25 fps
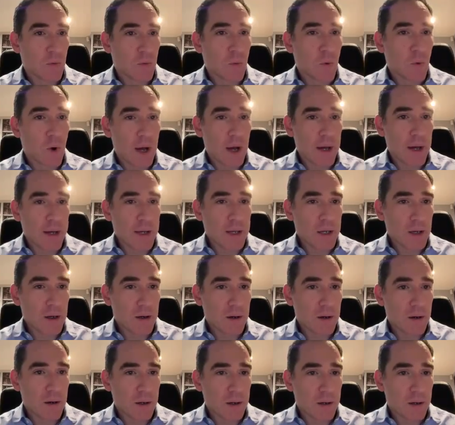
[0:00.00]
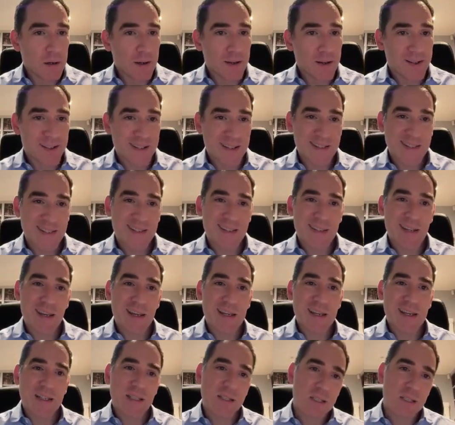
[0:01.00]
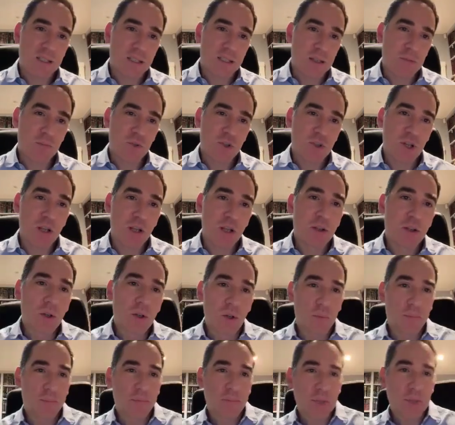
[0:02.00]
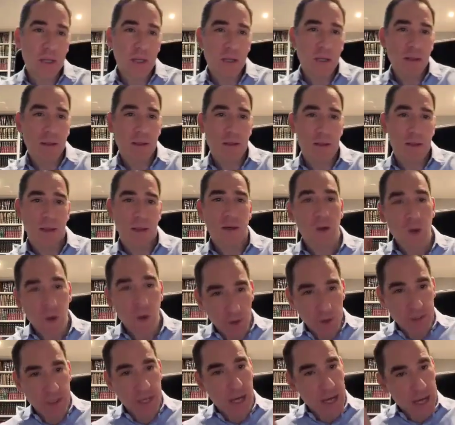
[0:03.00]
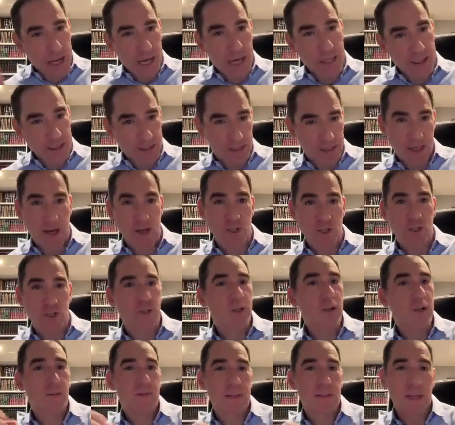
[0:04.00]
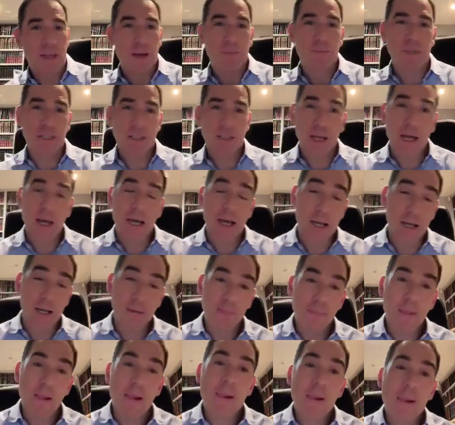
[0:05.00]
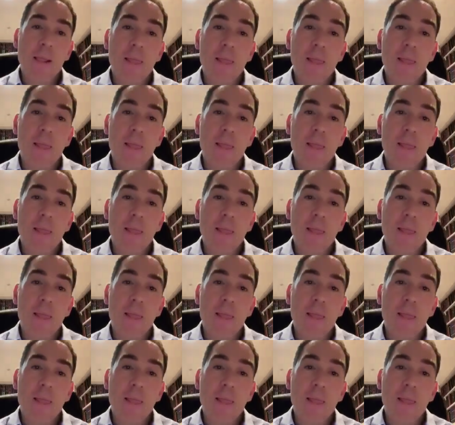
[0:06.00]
Why are Retzeh and Sim Shalom in the Hoda'ah section of the Amidah